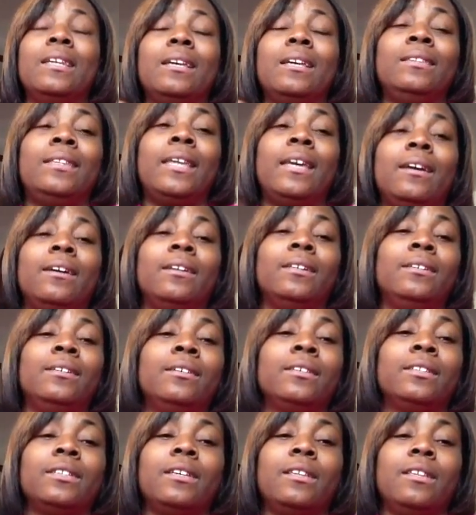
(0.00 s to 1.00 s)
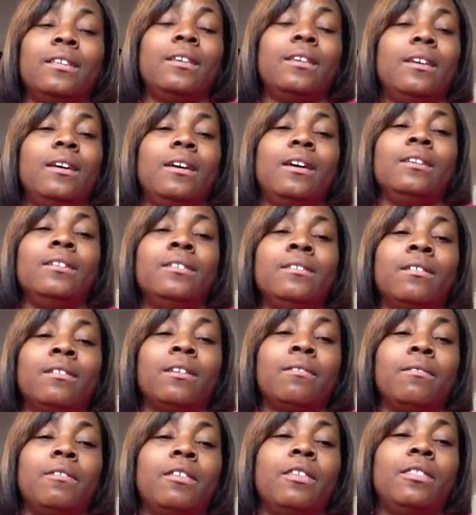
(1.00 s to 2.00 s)
they unhooked and
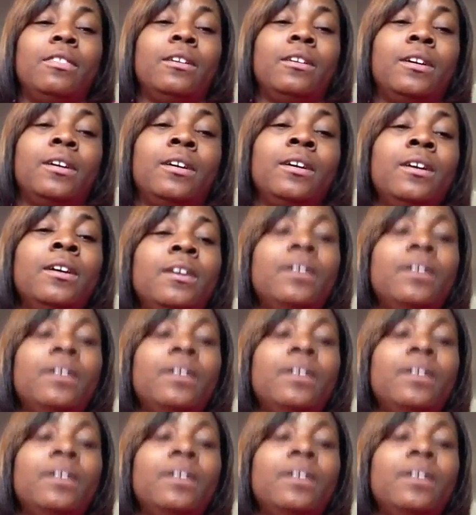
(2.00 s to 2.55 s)
took the